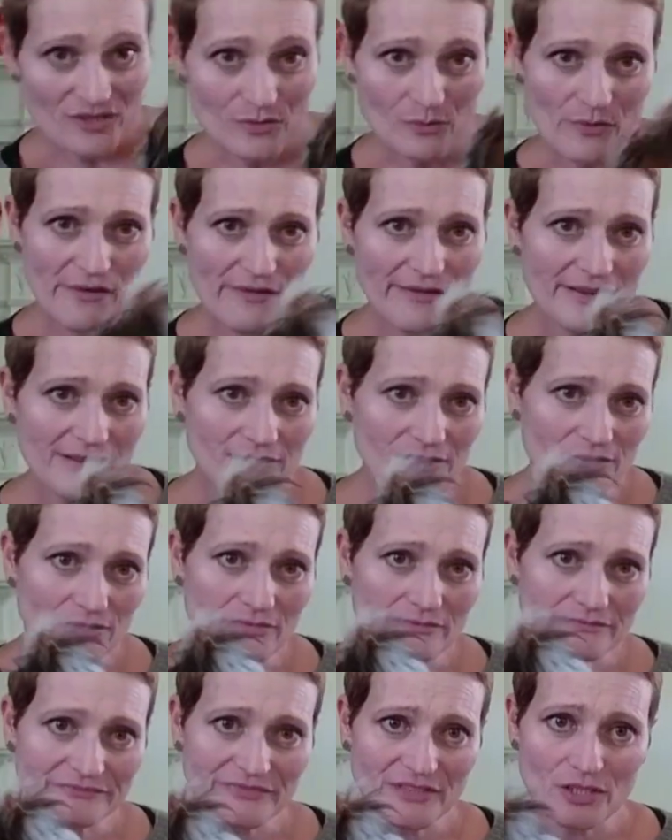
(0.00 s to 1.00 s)
And she's wearing a
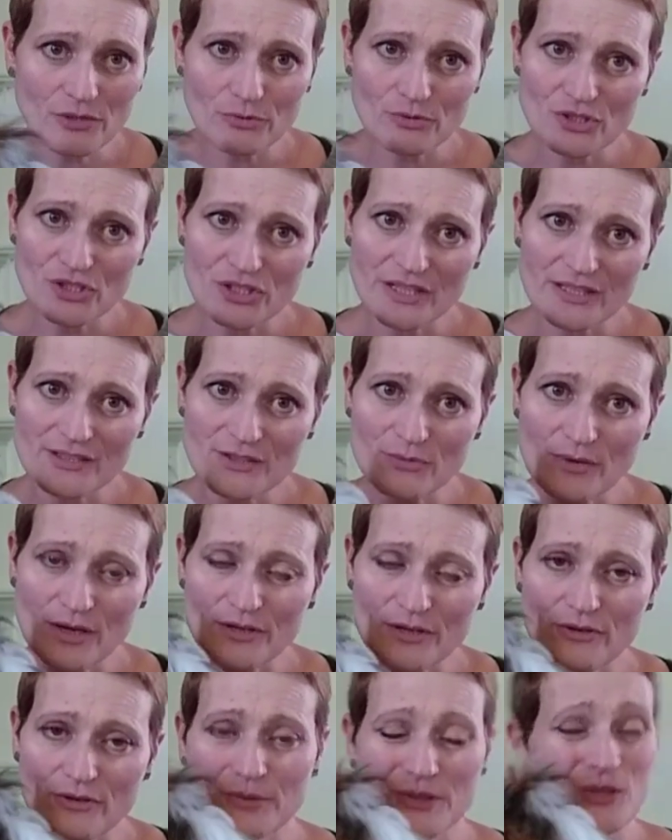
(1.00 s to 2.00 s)
little crocheted
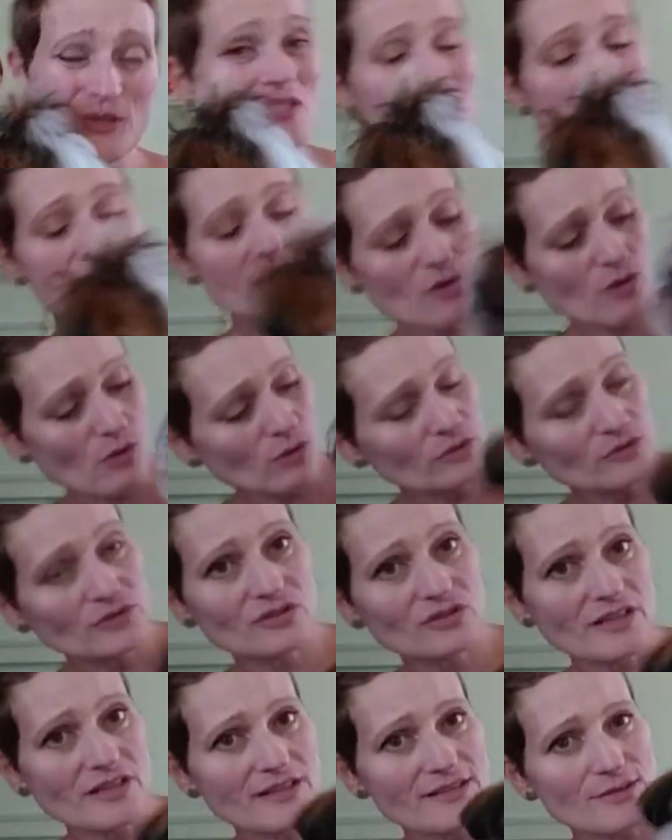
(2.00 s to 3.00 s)
sweater because it's
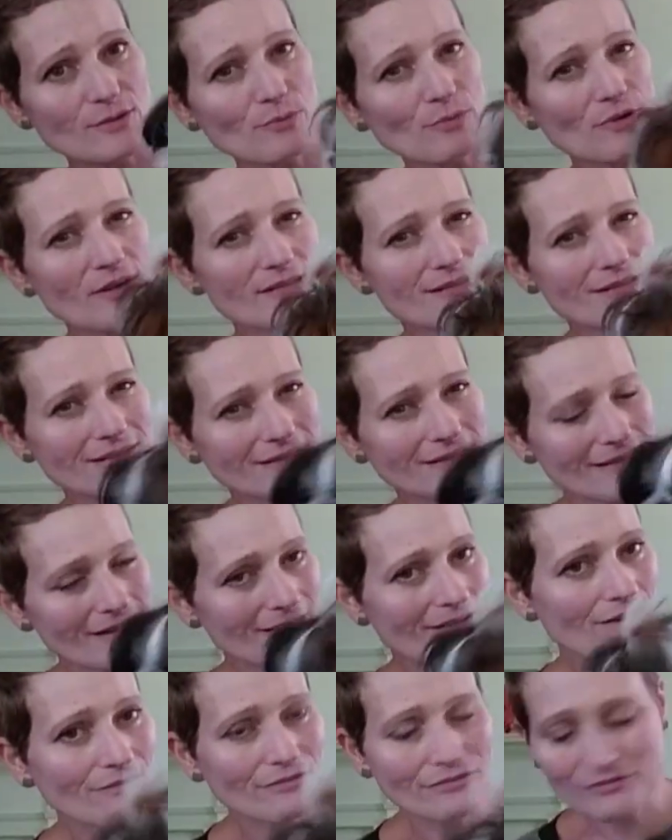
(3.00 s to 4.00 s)
cold today,
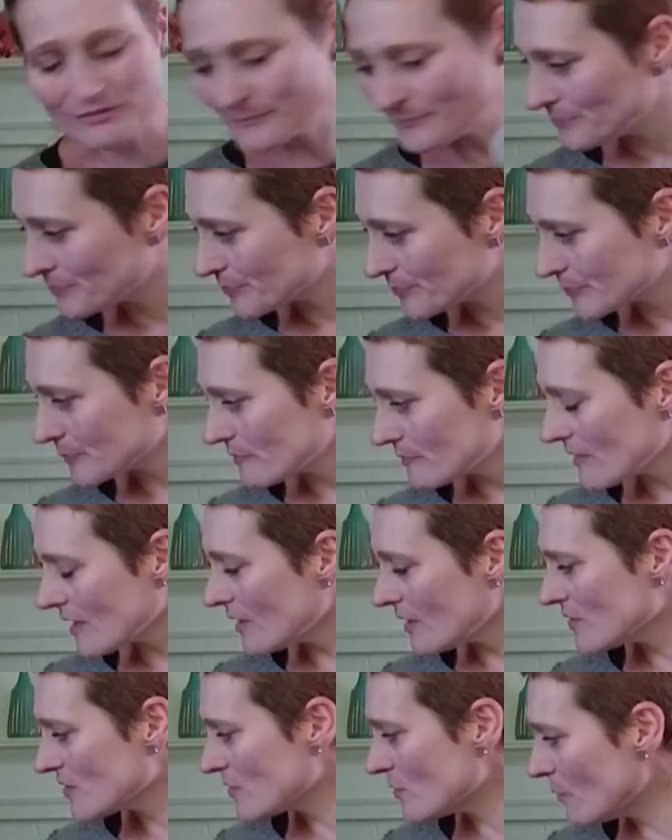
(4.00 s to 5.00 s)
surprisingly enough.
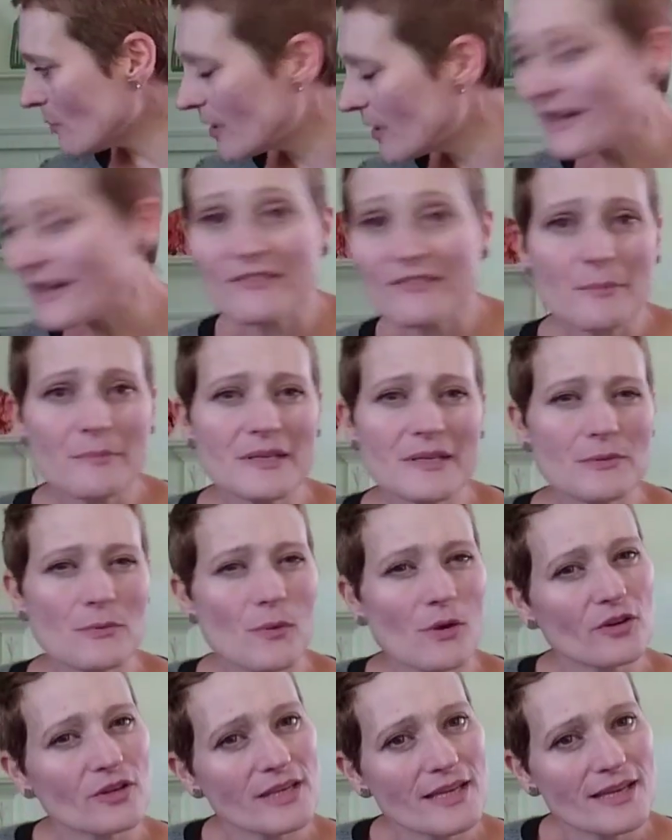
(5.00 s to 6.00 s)
So what have I been